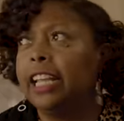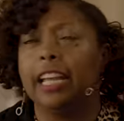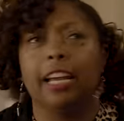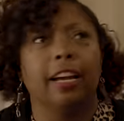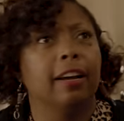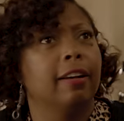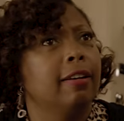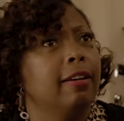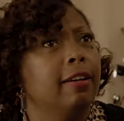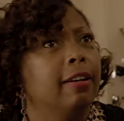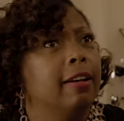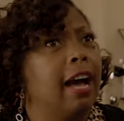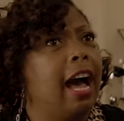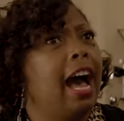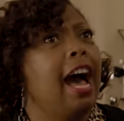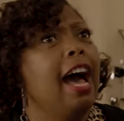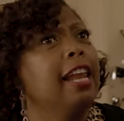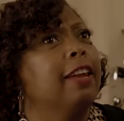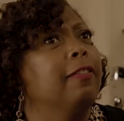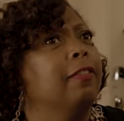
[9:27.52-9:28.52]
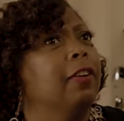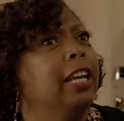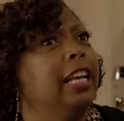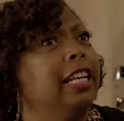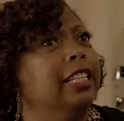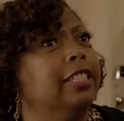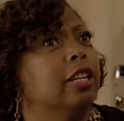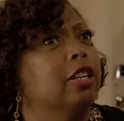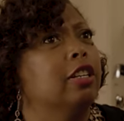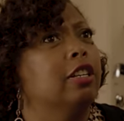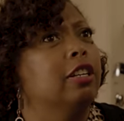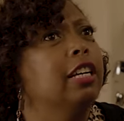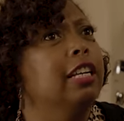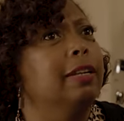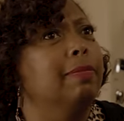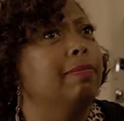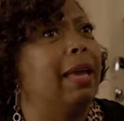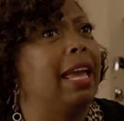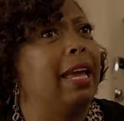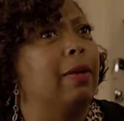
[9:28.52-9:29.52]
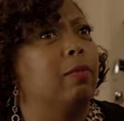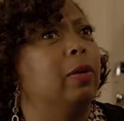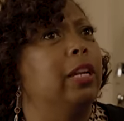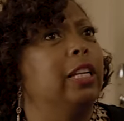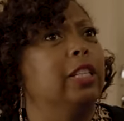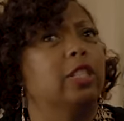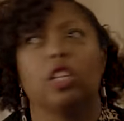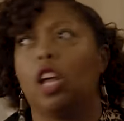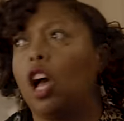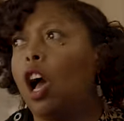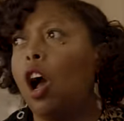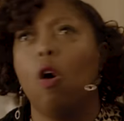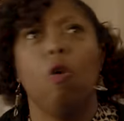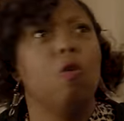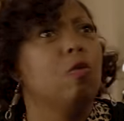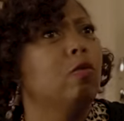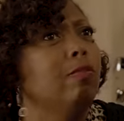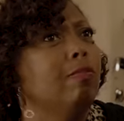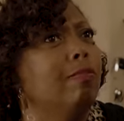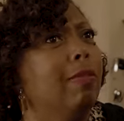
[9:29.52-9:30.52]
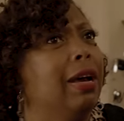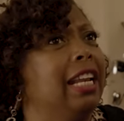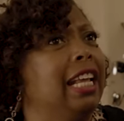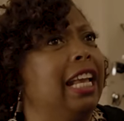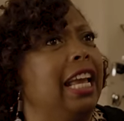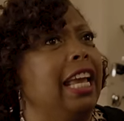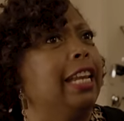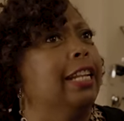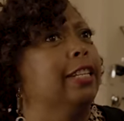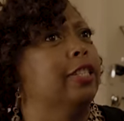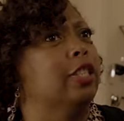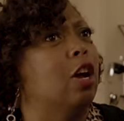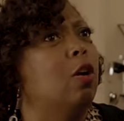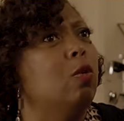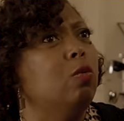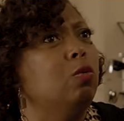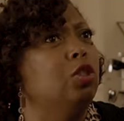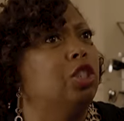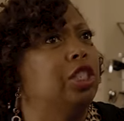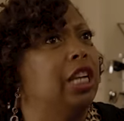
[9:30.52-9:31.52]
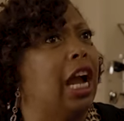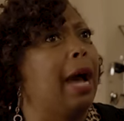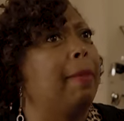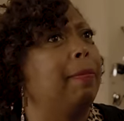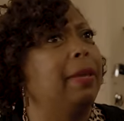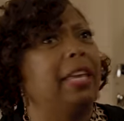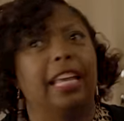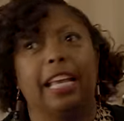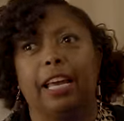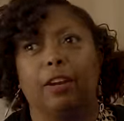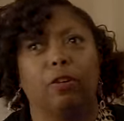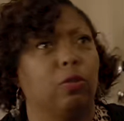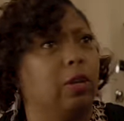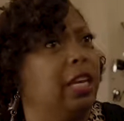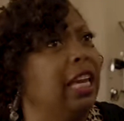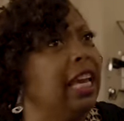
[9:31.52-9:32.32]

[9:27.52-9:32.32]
here. Oliver is a good man with his own money and his own job. He ain't got no